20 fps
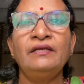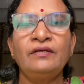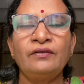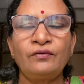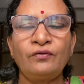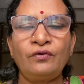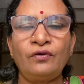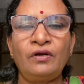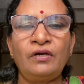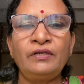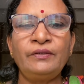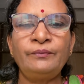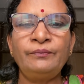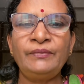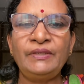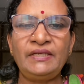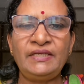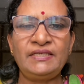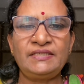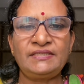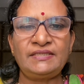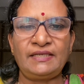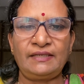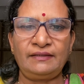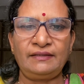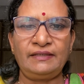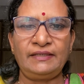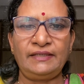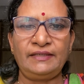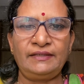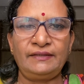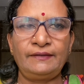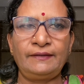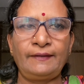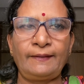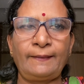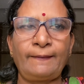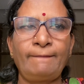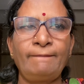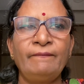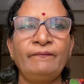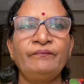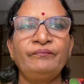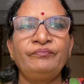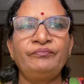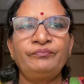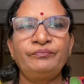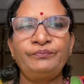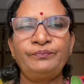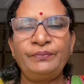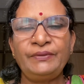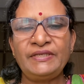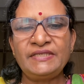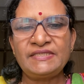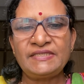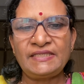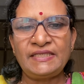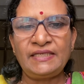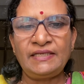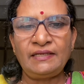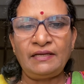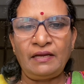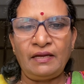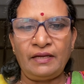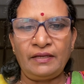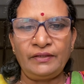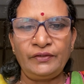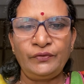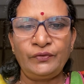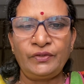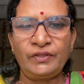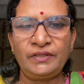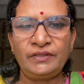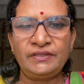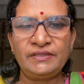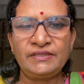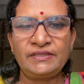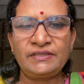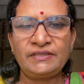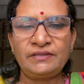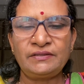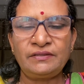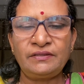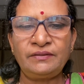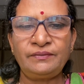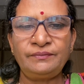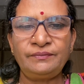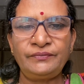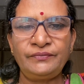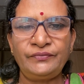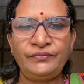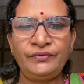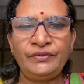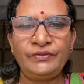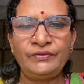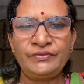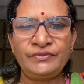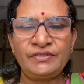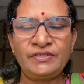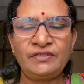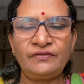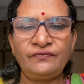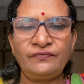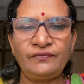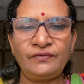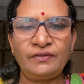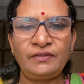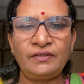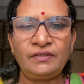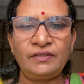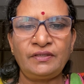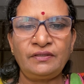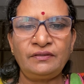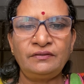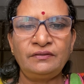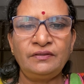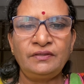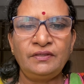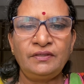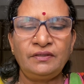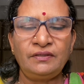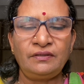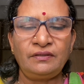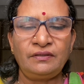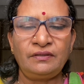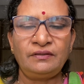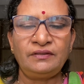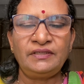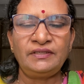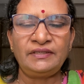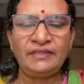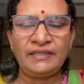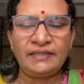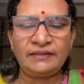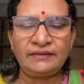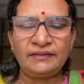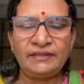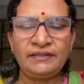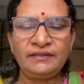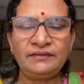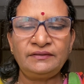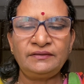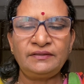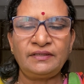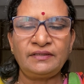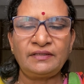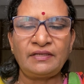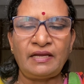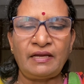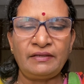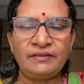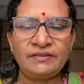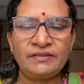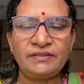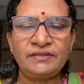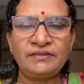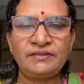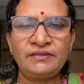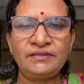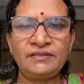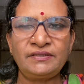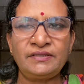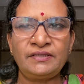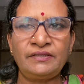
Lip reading: called mini satellite. PCR, you heard this term, we use it for detecting the cancers,